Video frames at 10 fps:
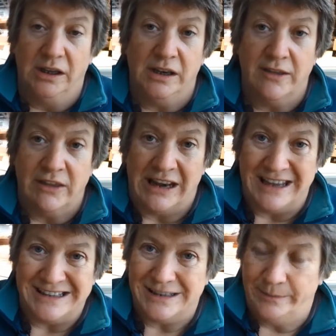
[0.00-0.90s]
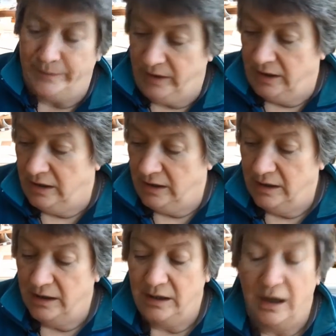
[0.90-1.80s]
Nonetheless,
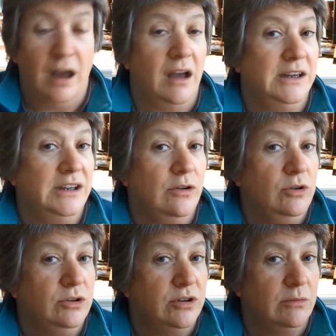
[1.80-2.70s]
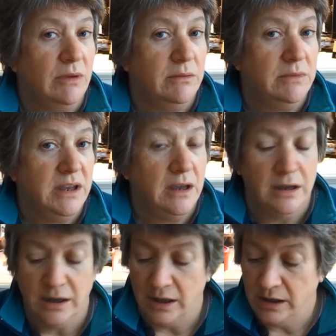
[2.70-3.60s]
uh, I know you don't mind me
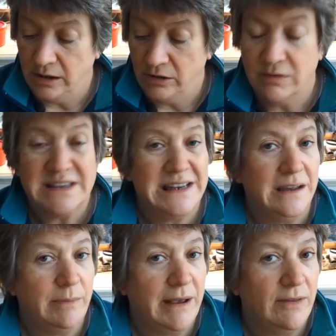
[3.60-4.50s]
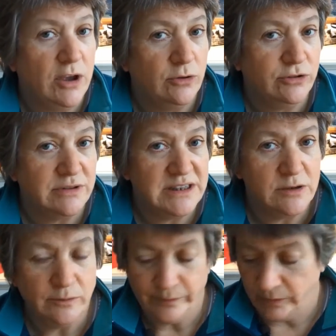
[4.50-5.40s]
uh, grizzling about the old
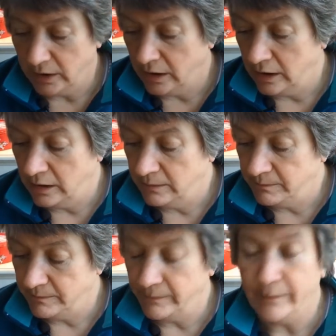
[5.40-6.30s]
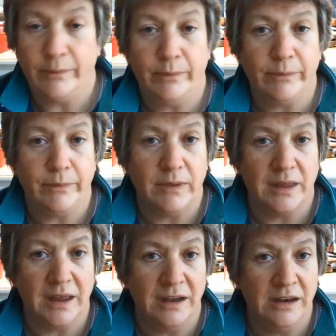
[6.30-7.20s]
grizzle, um,
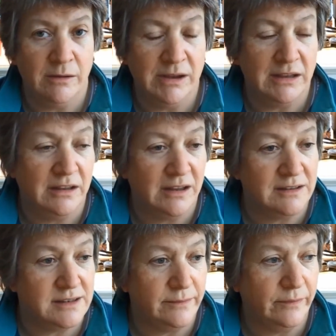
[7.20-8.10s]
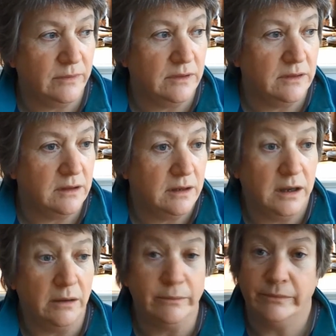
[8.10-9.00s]
and knowing that,
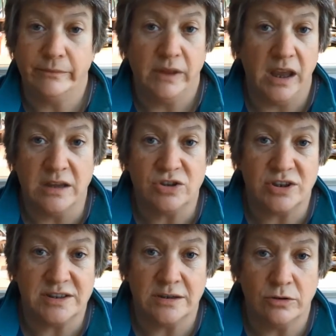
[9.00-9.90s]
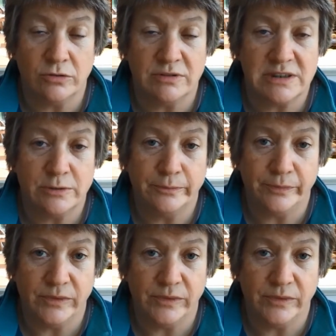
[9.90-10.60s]
yeah, it's just an old grizzle.